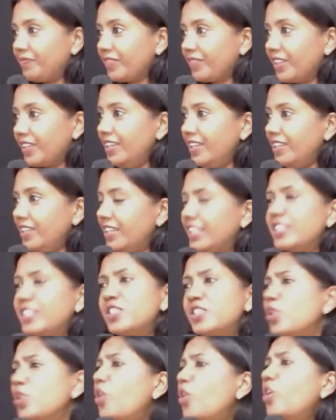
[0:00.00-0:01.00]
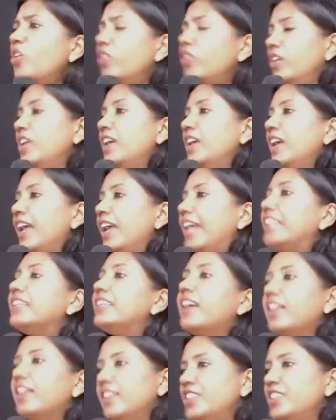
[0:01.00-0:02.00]
Okay? It's so
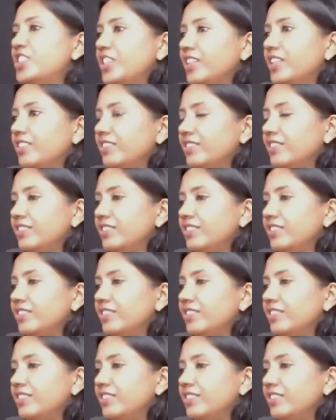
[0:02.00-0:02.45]
encouraging.